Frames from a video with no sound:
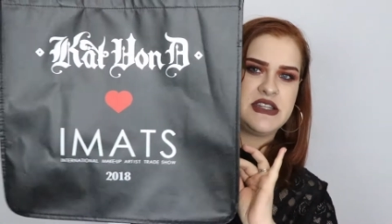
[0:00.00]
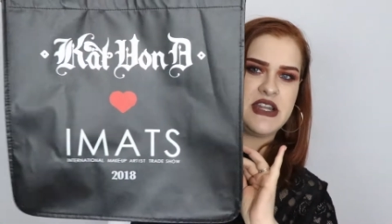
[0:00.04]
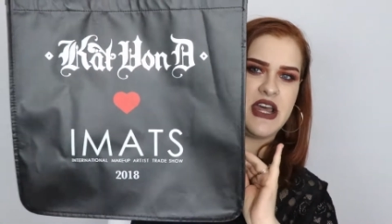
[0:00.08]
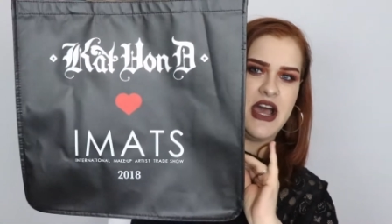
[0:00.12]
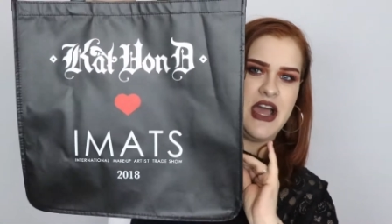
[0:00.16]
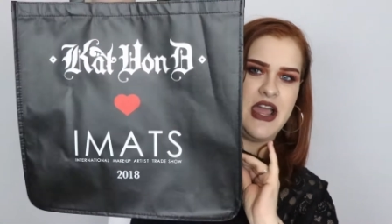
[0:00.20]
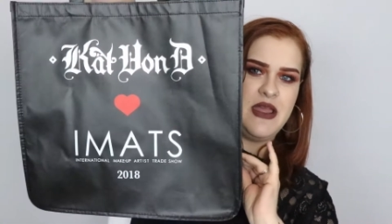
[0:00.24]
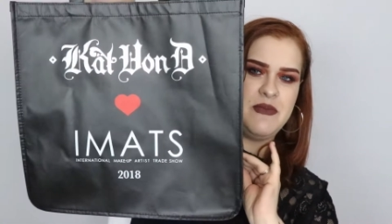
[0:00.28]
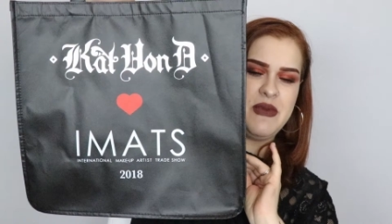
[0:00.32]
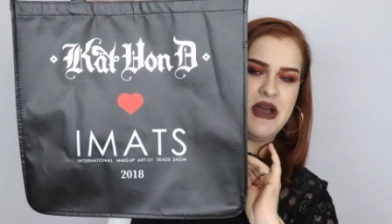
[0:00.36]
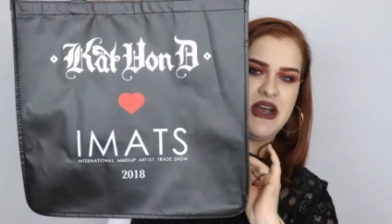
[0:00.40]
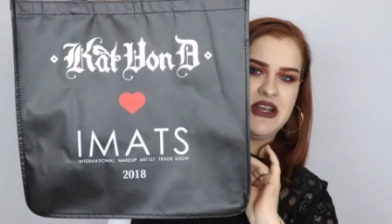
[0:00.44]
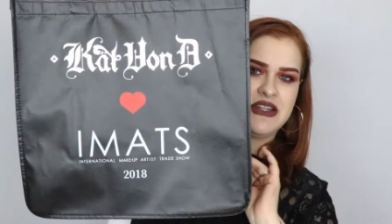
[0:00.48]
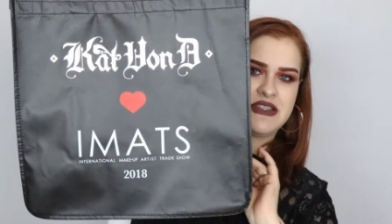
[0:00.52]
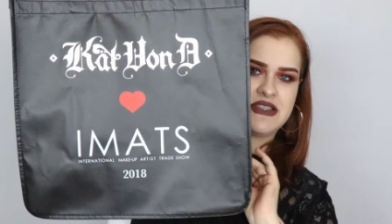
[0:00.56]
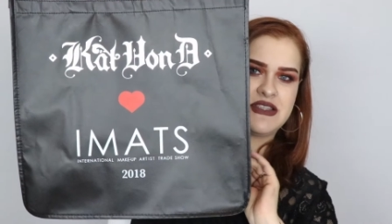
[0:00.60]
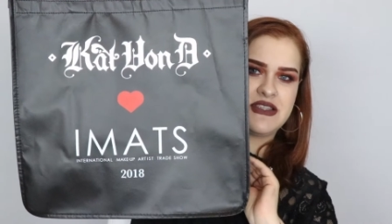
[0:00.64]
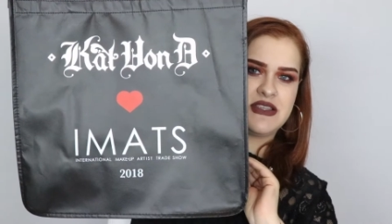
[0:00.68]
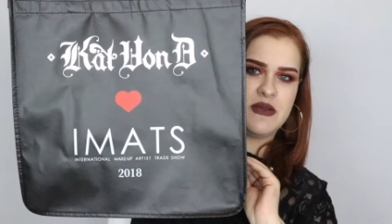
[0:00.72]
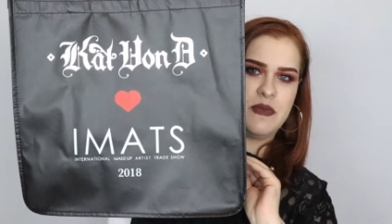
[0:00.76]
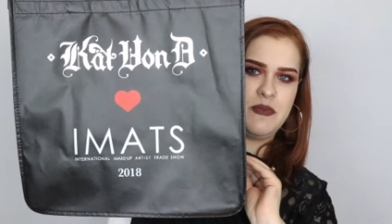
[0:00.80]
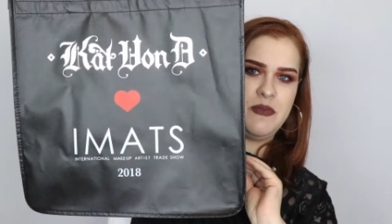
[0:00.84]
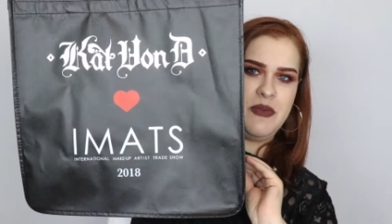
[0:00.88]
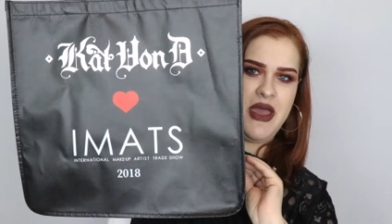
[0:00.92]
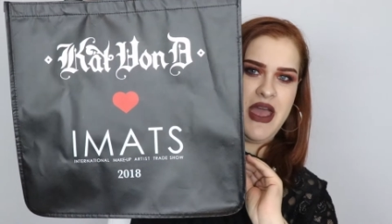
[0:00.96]

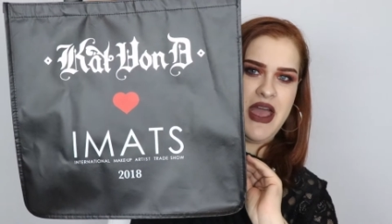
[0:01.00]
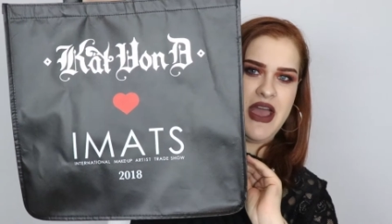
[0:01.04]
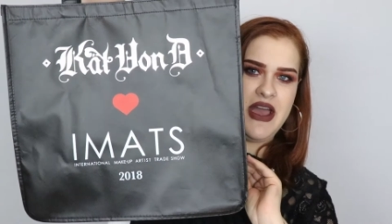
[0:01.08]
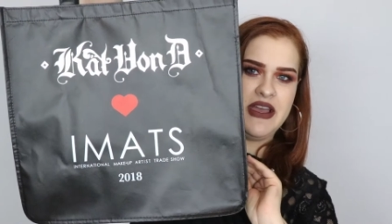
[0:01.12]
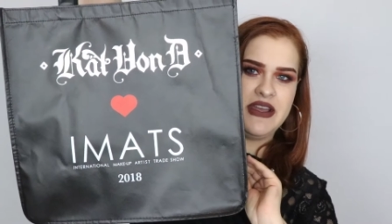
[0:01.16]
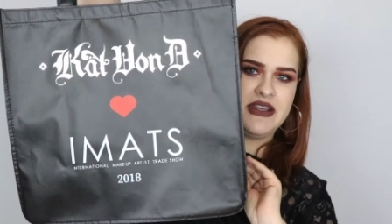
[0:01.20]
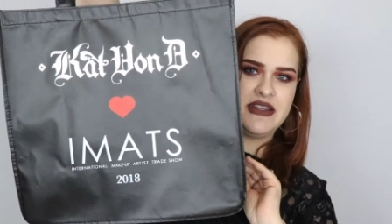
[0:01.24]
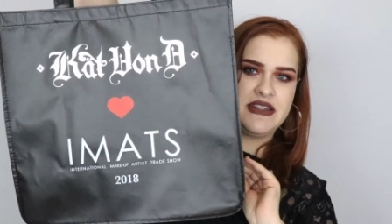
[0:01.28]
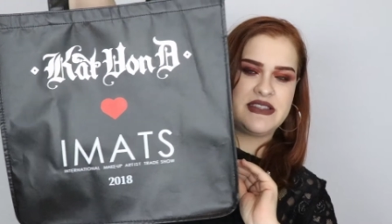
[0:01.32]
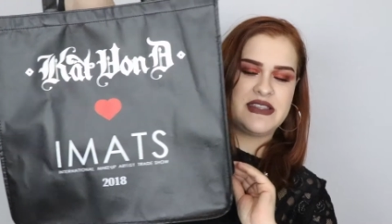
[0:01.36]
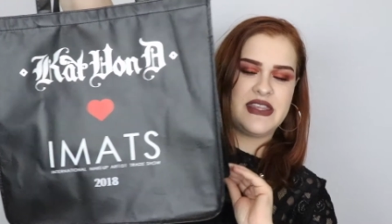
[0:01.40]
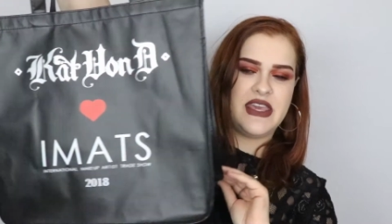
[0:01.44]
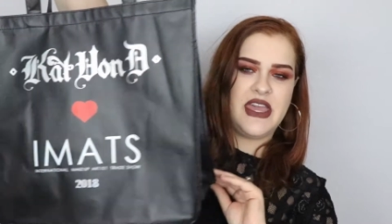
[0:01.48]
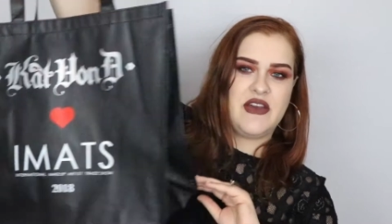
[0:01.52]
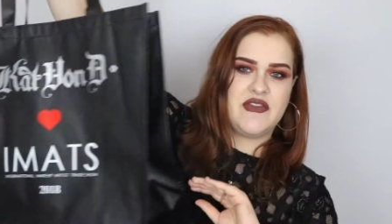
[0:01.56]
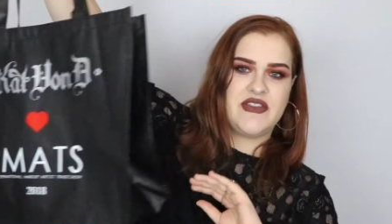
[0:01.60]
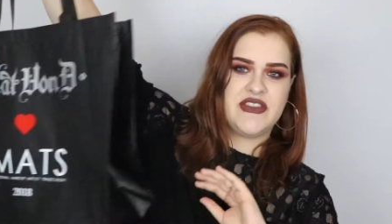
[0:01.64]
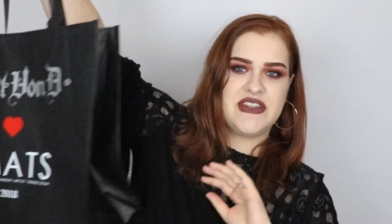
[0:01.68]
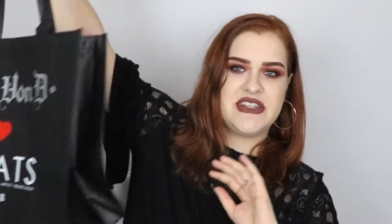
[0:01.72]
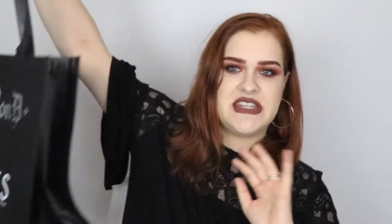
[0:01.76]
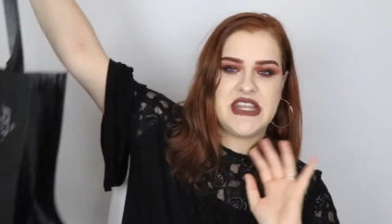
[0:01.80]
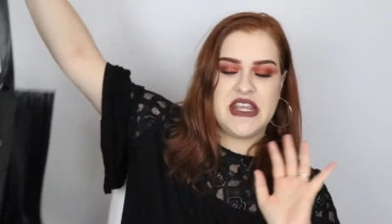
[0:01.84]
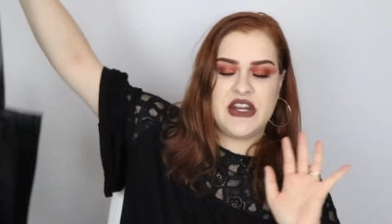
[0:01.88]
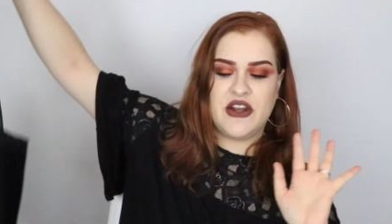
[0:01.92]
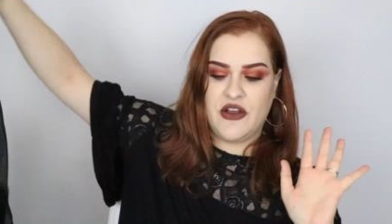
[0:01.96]
IMATS bags. They have the
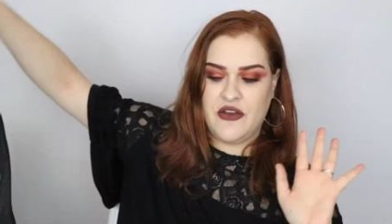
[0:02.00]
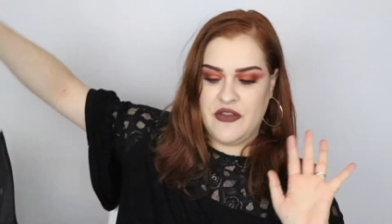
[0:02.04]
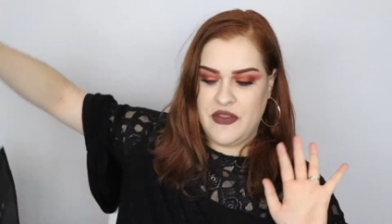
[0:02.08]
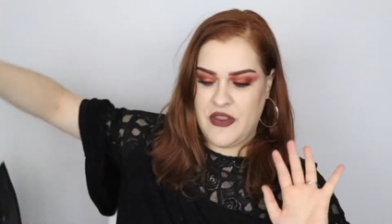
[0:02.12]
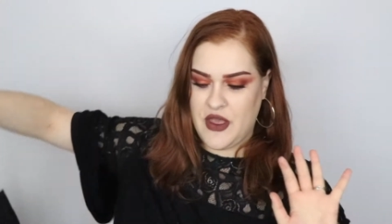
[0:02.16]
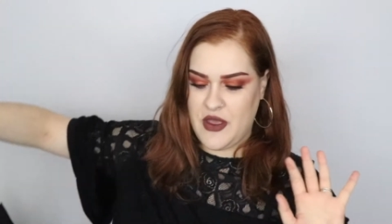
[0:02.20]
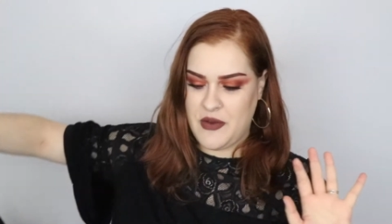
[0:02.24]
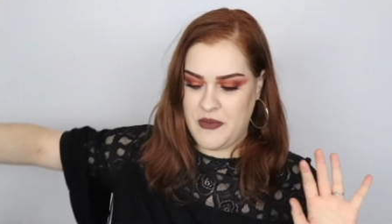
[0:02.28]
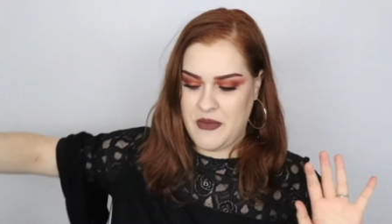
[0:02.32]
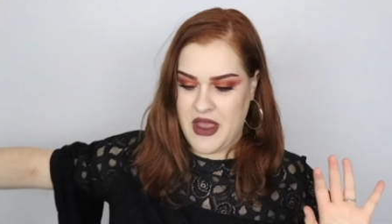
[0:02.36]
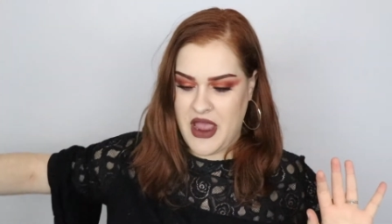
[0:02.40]
date on them.